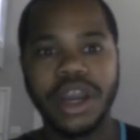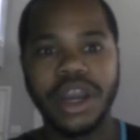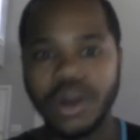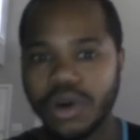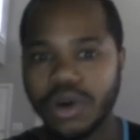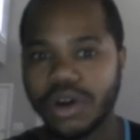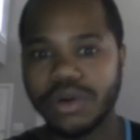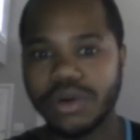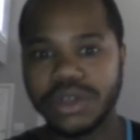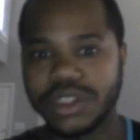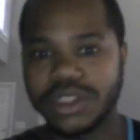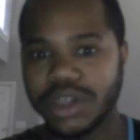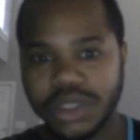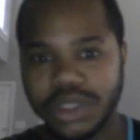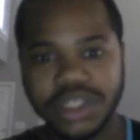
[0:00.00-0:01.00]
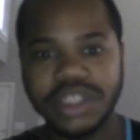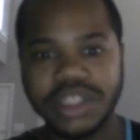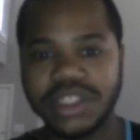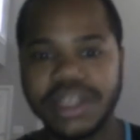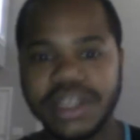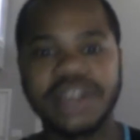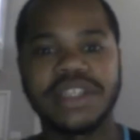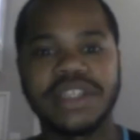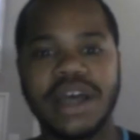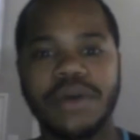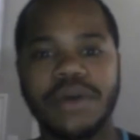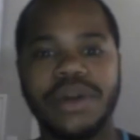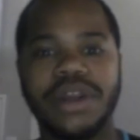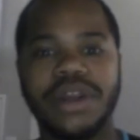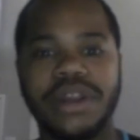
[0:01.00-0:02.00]
in order to research these things
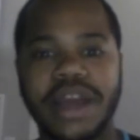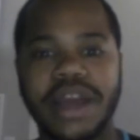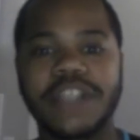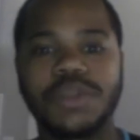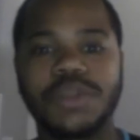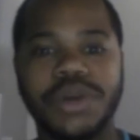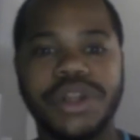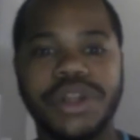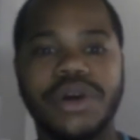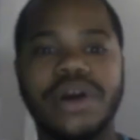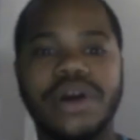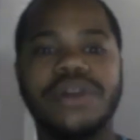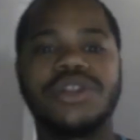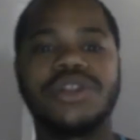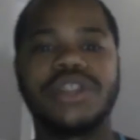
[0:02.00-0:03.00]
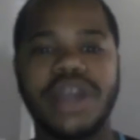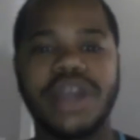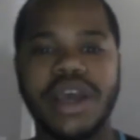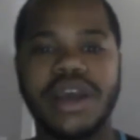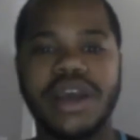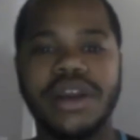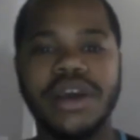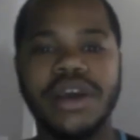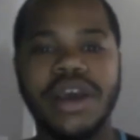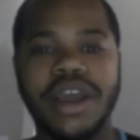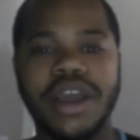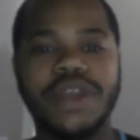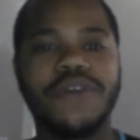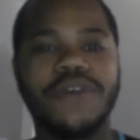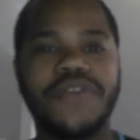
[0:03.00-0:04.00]
out. And that's when you'll understand
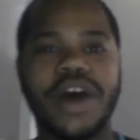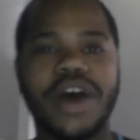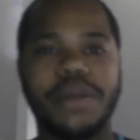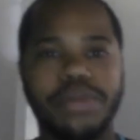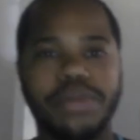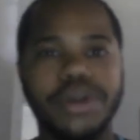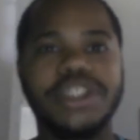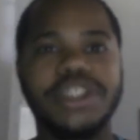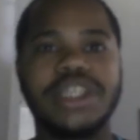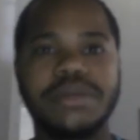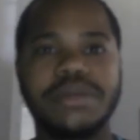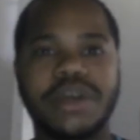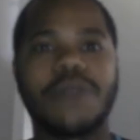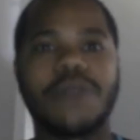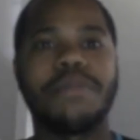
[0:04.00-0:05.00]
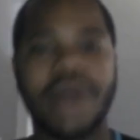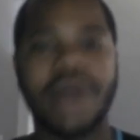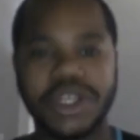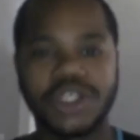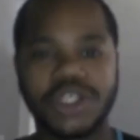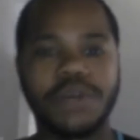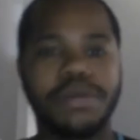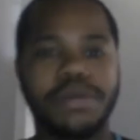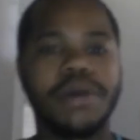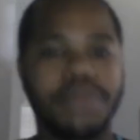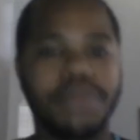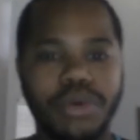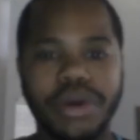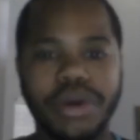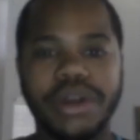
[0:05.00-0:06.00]
and you'll find precepts that'll match up,
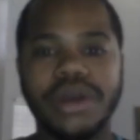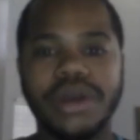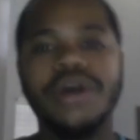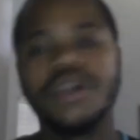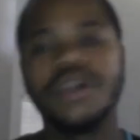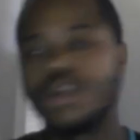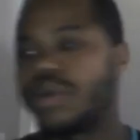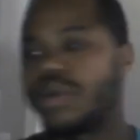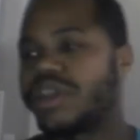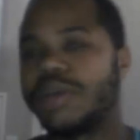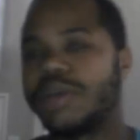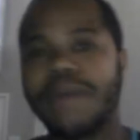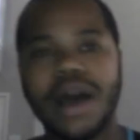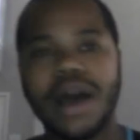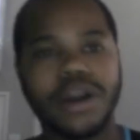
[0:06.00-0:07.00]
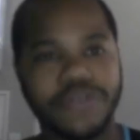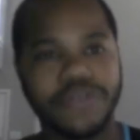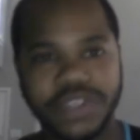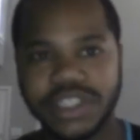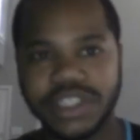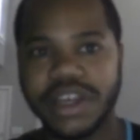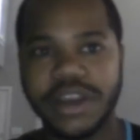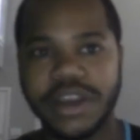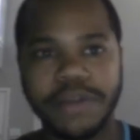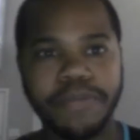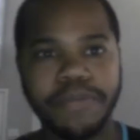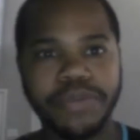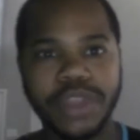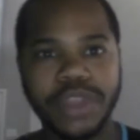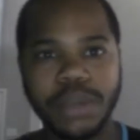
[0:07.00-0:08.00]
pinpoint to what the Apocrypha is saying.
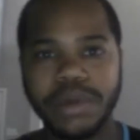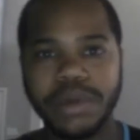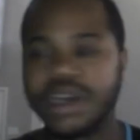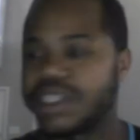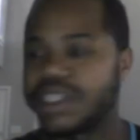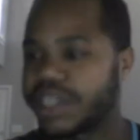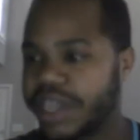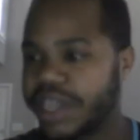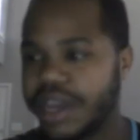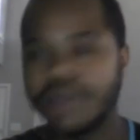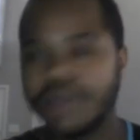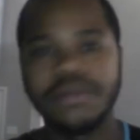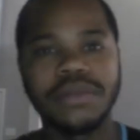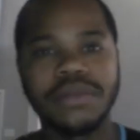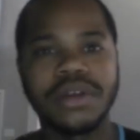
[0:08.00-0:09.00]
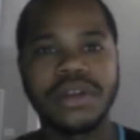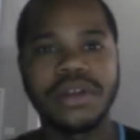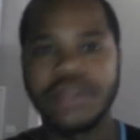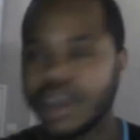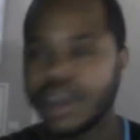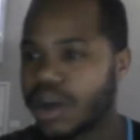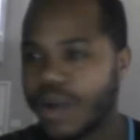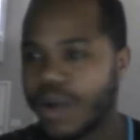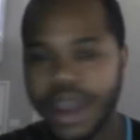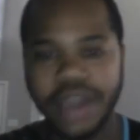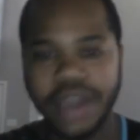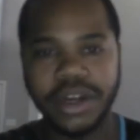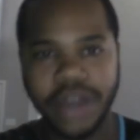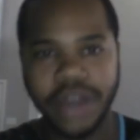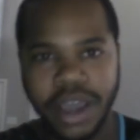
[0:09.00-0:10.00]
Because again, they go
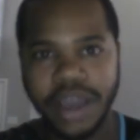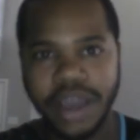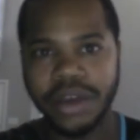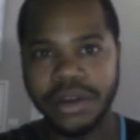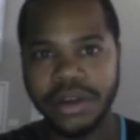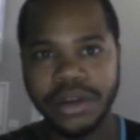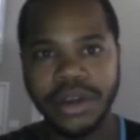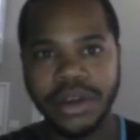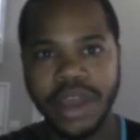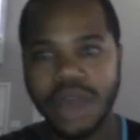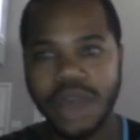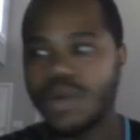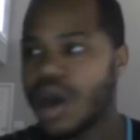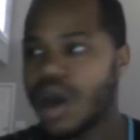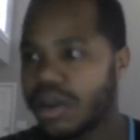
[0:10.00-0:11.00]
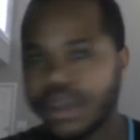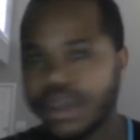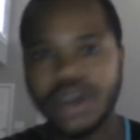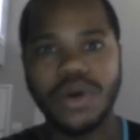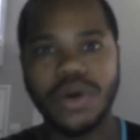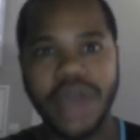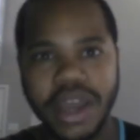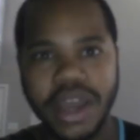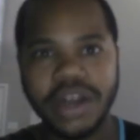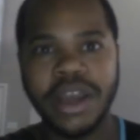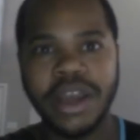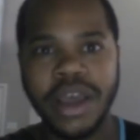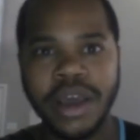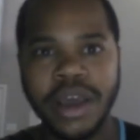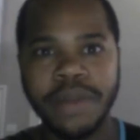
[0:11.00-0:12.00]
hand in hand. And why do they go hand
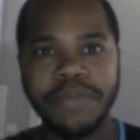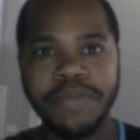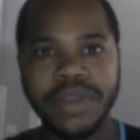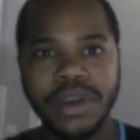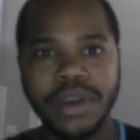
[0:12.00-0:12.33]
in hand?